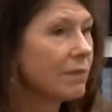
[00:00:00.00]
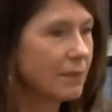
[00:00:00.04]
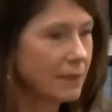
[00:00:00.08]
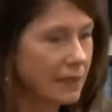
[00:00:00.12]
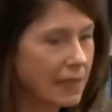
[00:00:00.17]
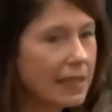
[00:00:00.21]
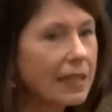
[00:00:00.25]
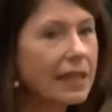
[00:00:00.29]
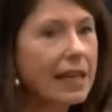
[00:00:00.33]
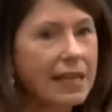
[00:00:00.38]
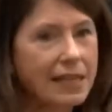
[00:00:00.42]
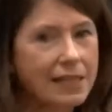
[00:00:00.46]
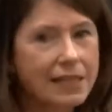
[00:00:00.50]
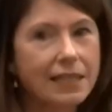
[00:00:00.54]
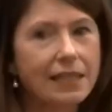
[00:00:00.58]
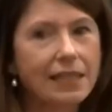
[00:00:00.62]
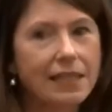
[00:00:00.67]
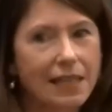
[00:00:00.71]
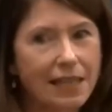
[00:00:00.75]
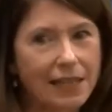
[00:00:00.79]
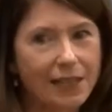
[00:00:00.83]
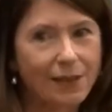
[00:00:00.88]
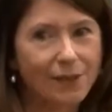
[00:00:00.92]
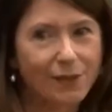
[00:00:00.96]
in
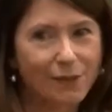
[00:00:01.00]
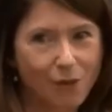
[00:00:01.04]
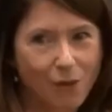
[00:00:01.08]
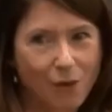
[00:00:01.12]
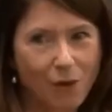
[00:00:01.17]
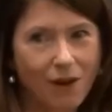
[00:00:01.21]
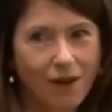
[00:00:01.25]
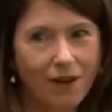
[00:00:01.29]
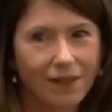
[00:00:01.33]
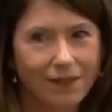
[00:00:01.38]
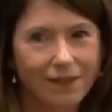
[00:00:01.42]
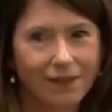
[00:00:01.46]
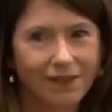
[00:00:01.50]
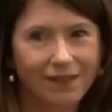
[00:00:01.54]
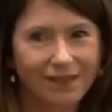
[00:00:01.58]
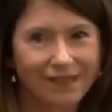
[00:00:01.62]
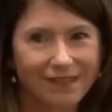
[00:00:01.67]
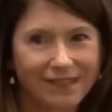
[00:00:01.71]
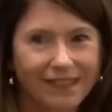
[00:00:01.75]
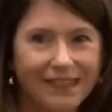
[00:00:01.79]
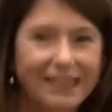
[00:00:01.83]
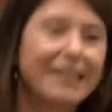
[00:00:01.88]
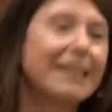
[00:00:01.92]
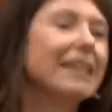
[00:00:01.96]
1894.
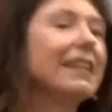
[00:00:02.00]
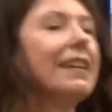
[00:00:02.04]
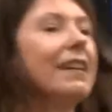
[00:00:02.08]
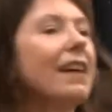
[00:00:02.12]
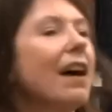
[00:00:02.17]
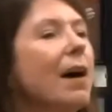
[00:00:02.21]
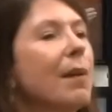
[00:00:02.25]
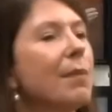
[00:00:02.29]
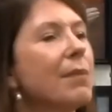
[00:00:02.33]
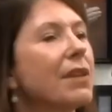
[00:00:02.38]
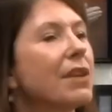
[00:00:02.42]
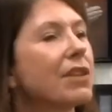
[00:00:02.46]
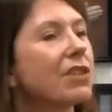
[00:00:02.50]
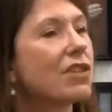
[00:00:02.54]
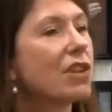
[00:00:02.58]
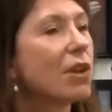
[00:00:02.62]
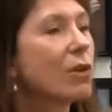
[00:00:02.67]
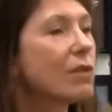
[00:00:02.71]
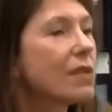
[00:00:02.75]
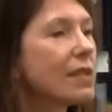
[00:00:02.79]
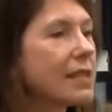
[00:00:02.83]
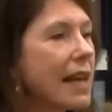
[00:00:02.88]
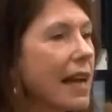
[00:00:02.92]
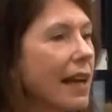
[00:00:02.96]
Um, there's no
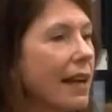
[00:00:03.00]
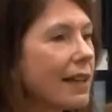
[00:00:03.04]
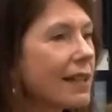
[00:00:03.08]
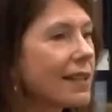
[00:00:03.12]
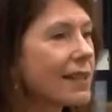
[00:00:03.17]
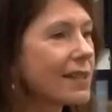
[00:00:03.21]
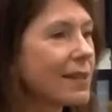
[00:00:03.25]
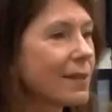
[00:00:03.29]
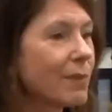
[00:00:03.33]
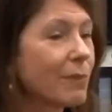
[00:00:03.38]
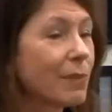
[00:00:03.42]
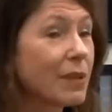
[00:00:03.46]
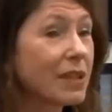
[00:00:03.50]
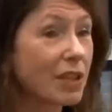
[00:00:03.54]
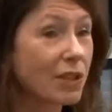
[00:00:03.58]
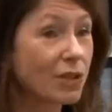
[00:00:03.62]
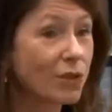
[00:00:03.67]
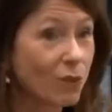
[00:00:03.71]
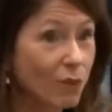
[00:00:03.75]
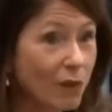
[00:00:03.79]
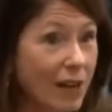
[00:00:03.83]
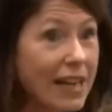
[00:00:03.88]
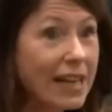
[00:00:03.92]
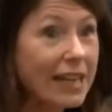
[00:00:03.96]
sex, but
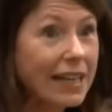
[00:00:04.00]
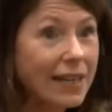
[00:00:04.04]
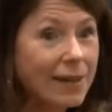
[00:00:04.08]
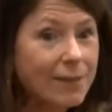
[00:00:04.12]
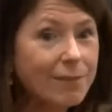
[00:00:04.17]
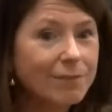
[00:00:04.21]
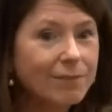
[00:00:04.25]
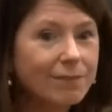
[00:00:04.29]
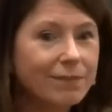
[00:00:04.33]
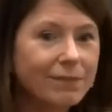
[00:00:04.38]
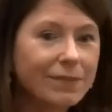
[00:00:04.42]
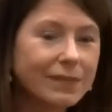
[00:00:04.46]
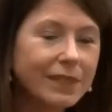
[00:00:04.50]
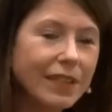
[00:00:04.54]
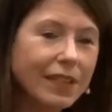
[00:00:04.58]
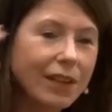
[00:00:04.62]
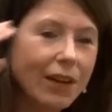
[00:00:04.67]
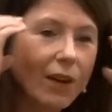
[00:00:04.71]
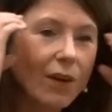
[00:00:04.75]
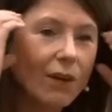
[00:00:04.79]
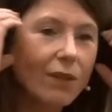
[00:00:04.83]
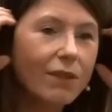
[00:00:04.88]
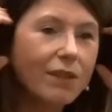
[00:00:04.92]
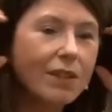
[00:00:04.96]
there's radium, you know,
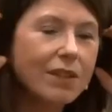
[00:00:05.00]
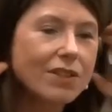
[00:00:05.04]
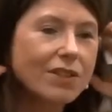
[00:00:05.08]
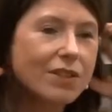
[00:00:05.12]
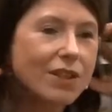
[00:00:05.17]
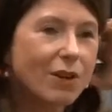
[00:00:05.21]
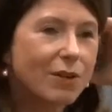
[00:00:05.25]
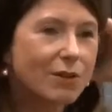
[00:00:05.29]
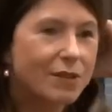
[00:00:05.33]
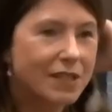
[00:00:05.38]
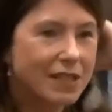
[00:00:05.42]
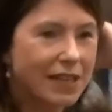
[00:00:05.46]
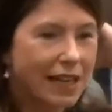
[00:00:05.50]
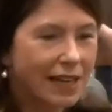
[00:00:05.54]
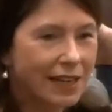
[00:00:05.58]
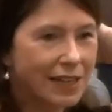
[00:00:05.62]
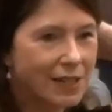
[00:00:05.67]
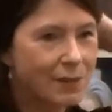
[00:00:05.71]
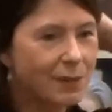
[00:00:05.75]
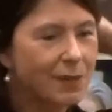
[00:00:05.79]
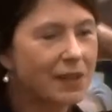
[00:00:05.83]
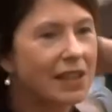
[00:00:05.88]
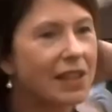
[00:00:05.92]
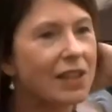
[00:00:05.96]
oh, there's no sex,
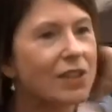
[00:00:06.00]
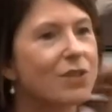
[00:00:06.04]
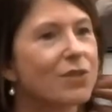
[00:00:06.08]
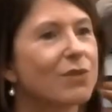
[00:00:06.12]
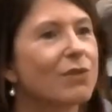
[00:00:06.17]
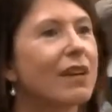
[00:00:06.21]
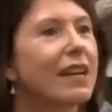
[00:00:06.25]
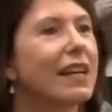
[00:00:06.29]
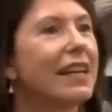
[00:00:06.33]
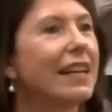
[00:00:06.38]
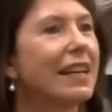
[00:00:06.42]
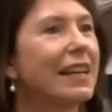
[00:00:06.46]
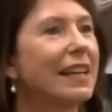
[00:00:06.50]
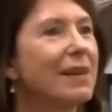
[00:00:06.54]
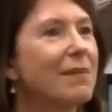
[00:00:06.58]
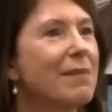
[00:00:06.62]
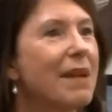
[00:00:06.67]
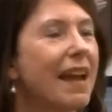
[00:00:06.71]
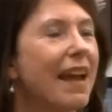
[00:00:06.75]
but there's radium.